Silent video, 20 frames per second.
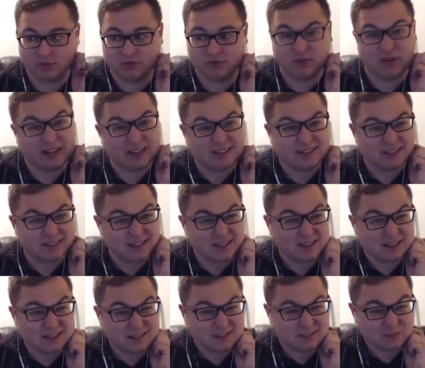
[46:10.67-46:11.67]
fight
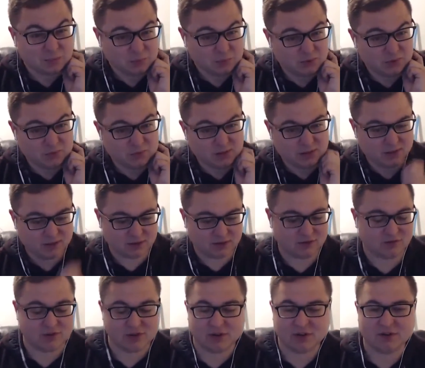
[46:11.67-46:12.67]
scenes with the villain are
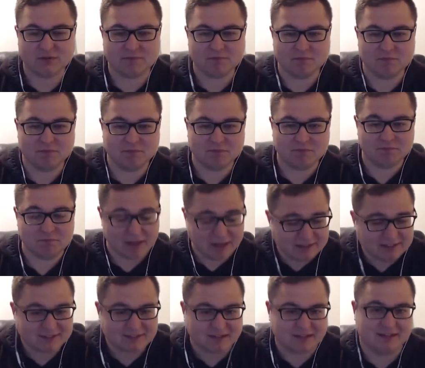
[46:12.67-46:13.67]
very
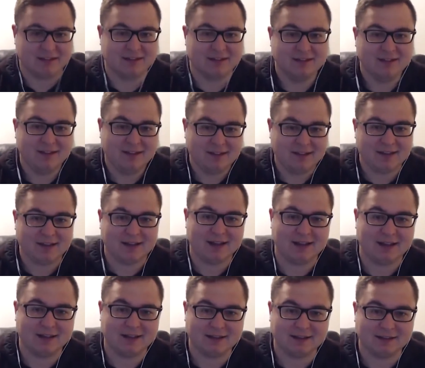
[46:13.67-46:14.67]
messy,
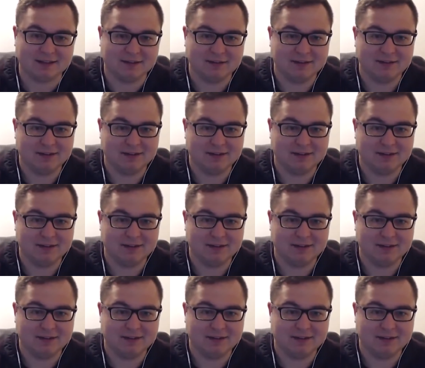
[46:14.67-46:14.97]
and